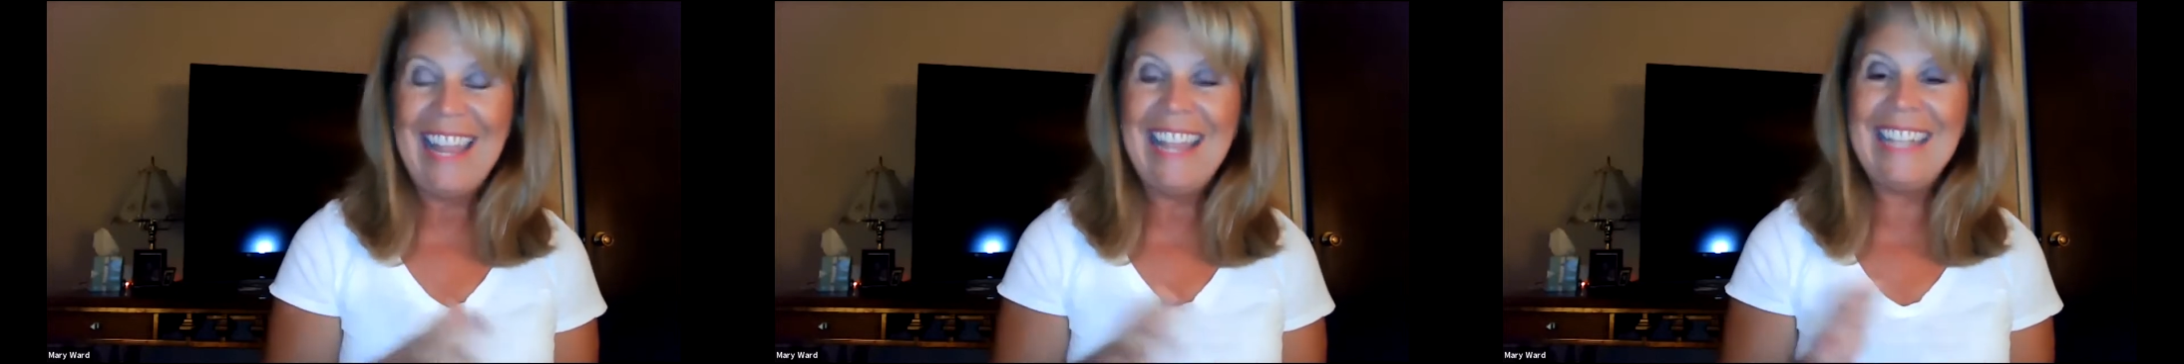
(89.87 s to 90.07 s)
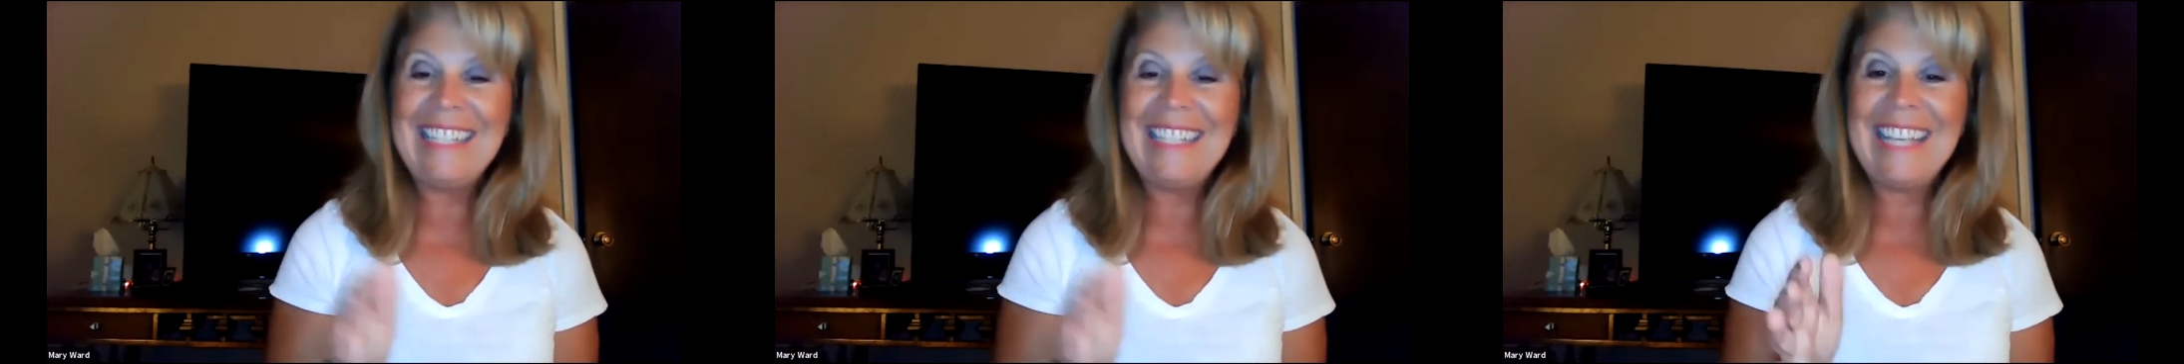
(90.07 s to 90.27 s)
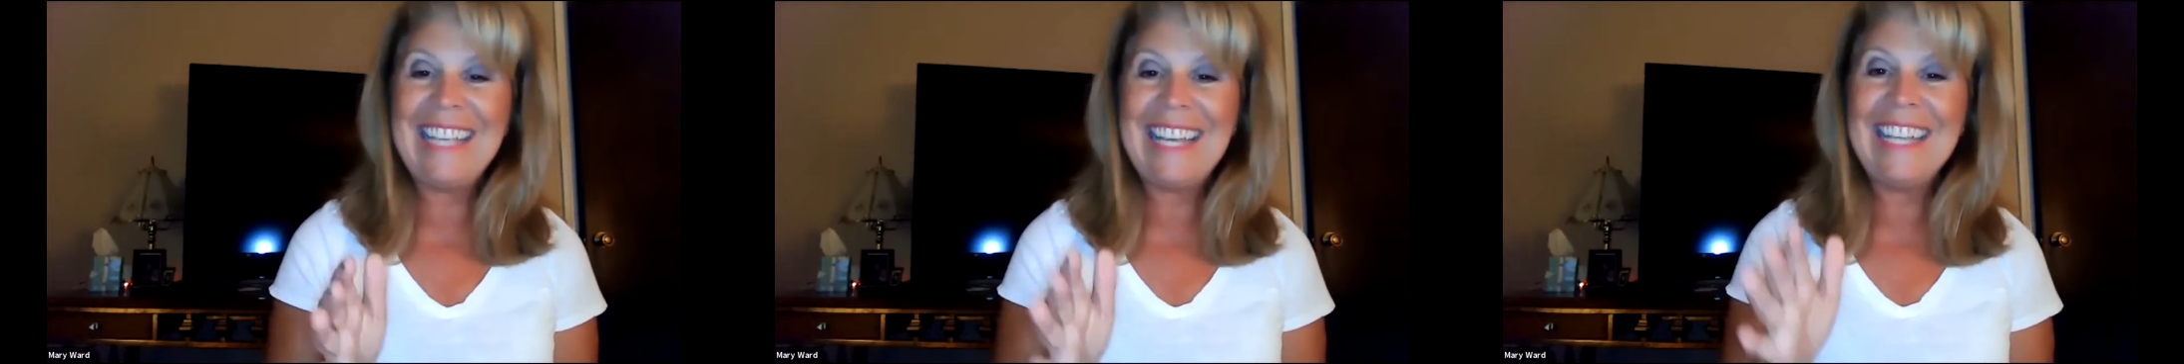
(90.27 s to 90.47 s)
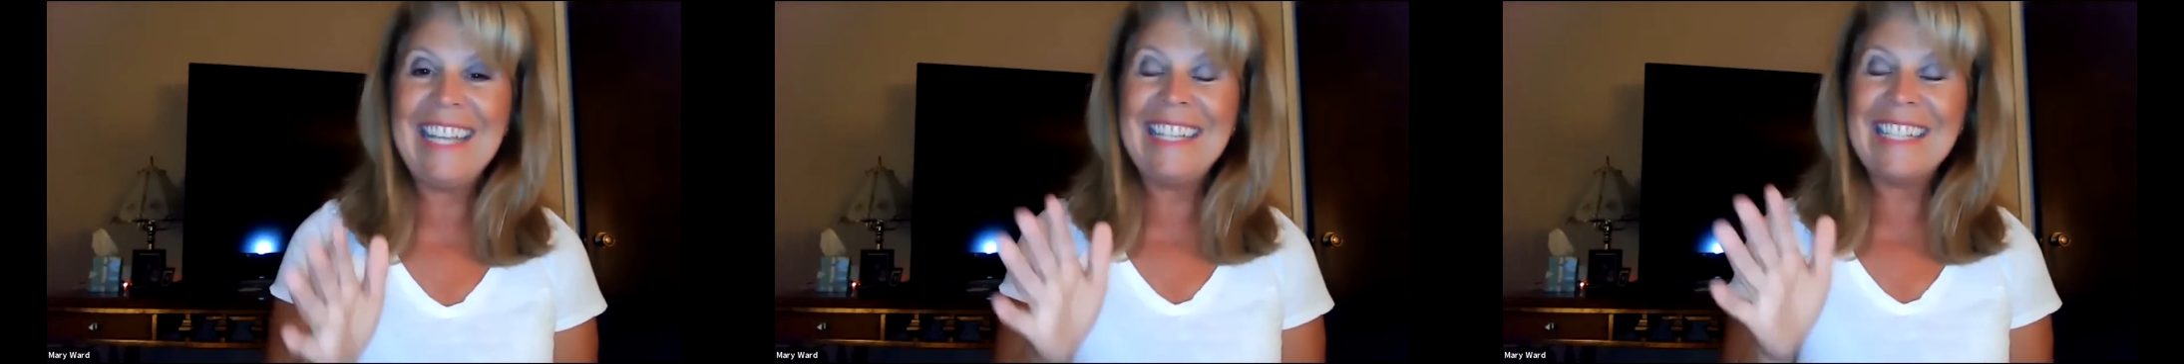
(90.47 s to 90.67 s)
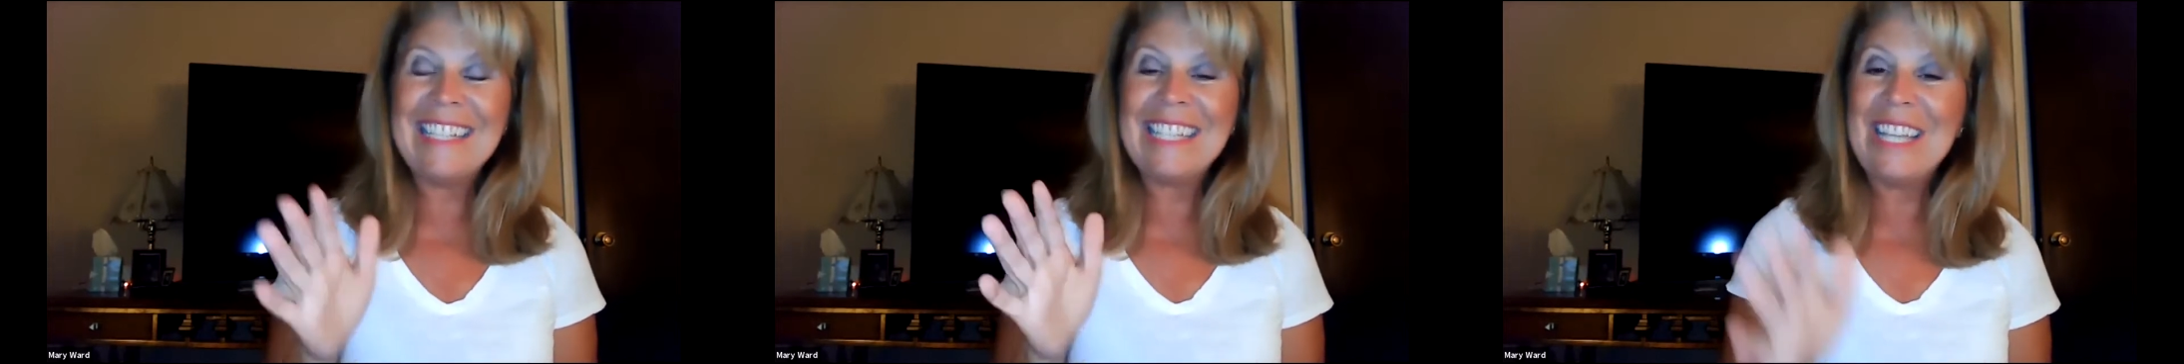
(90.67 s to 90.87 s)
It's going
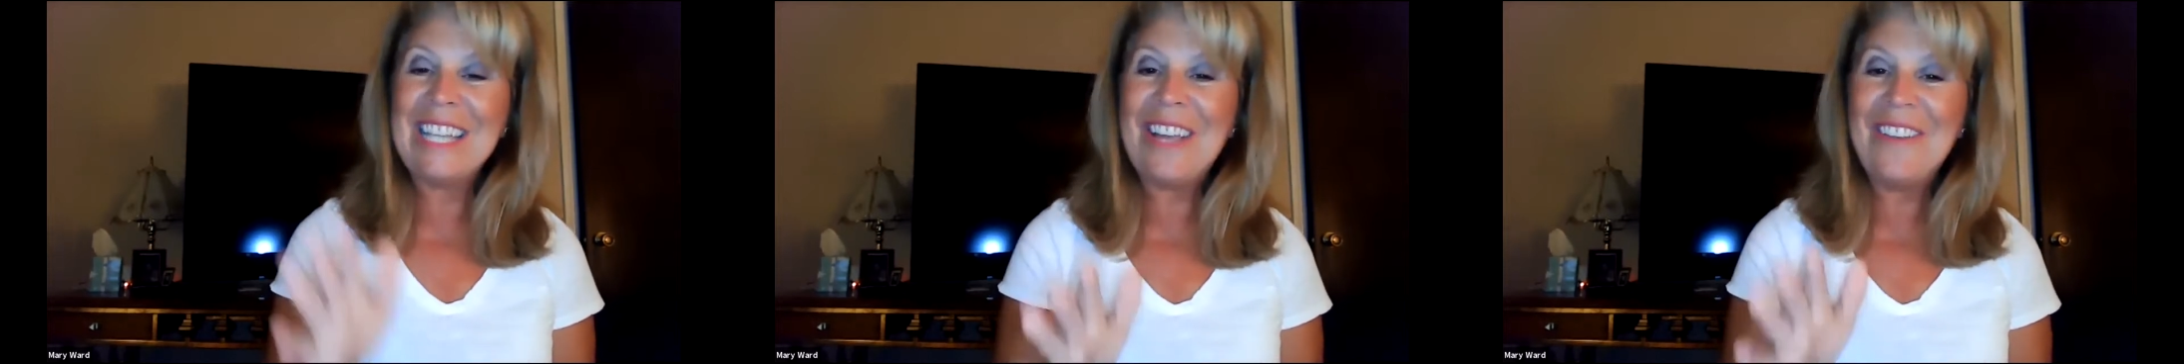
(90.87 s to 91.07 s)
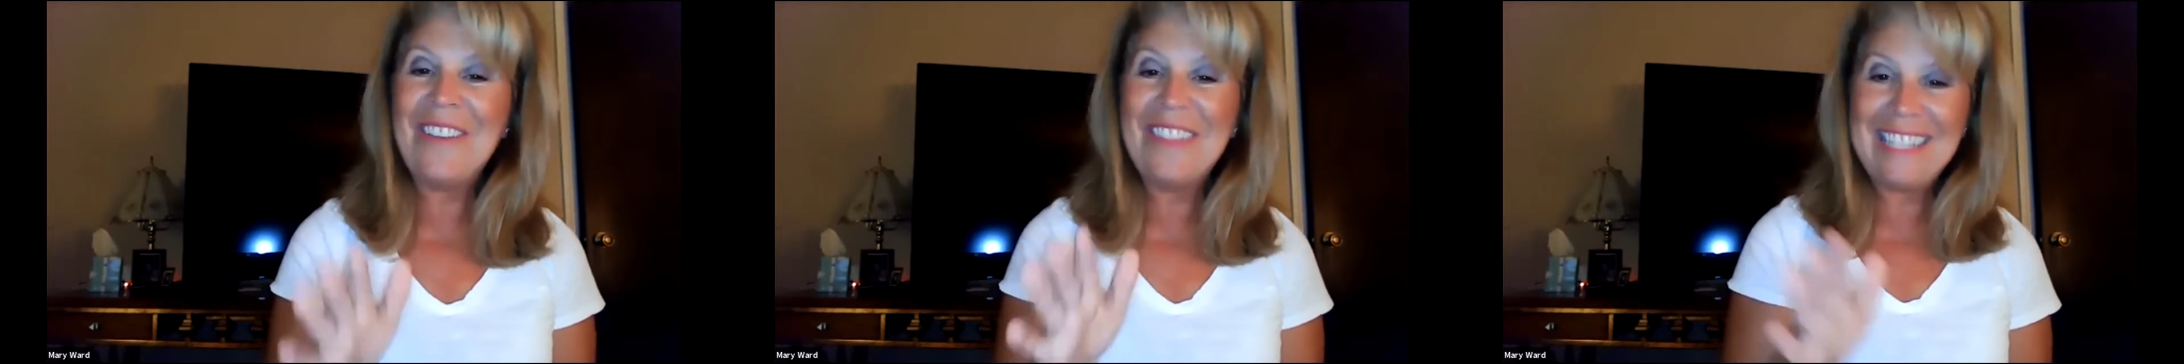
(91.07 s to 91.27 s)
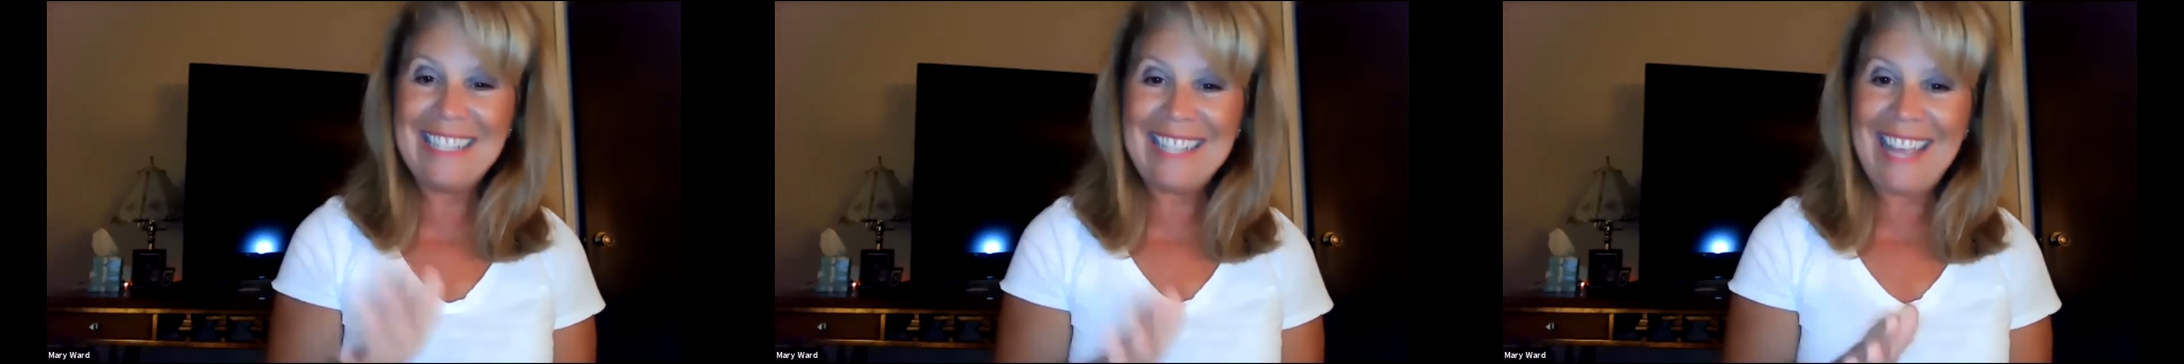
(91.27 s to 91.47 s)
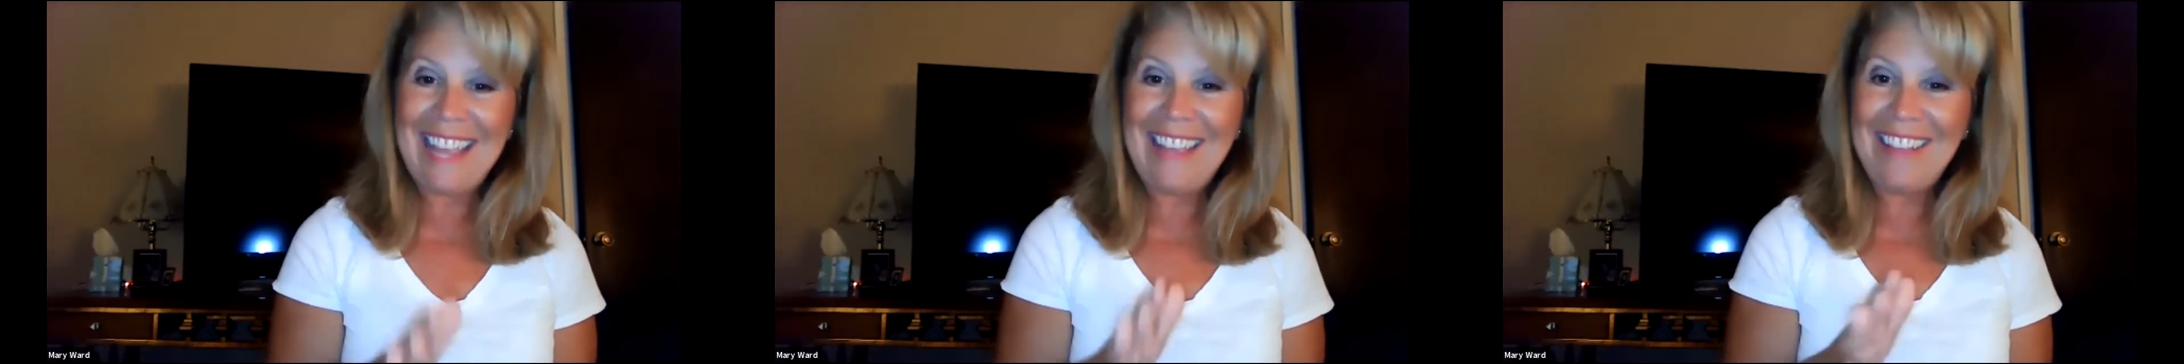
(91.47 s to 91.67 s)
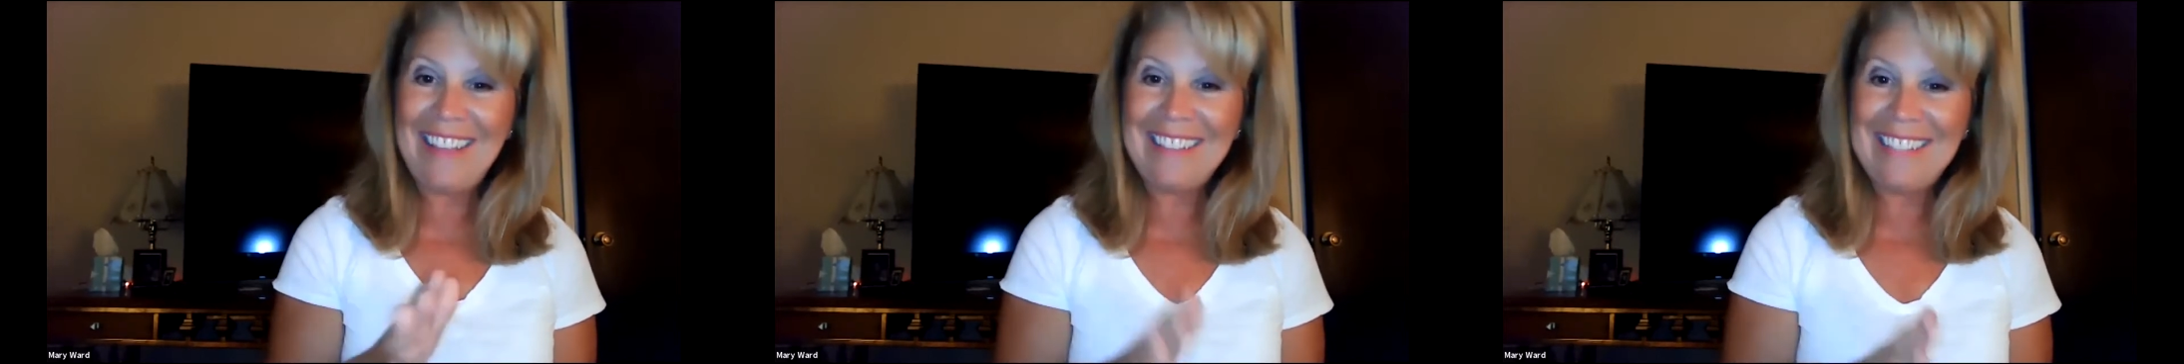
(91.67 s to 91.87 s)
to slow the
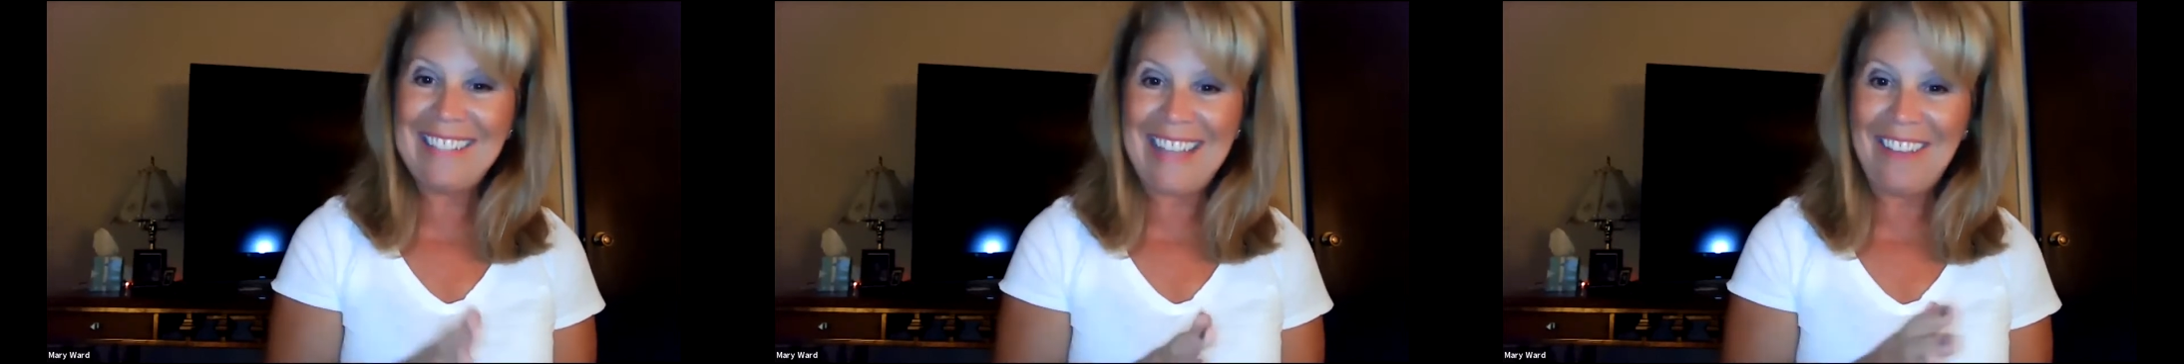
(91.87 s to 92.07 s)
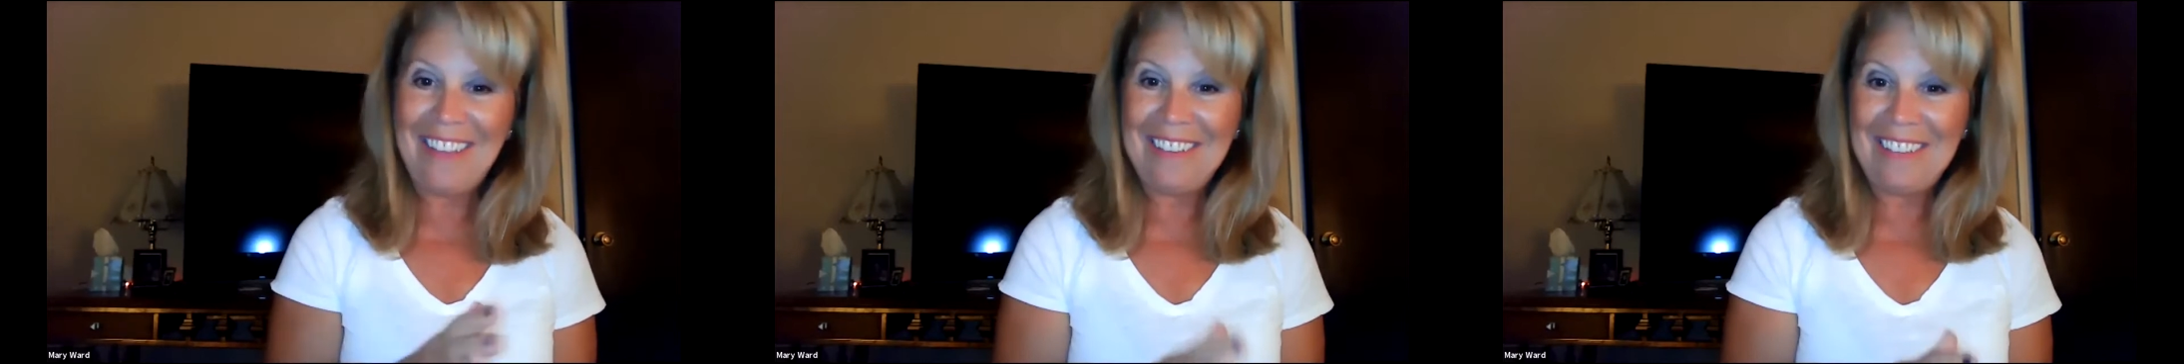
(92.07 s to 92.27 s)
scale down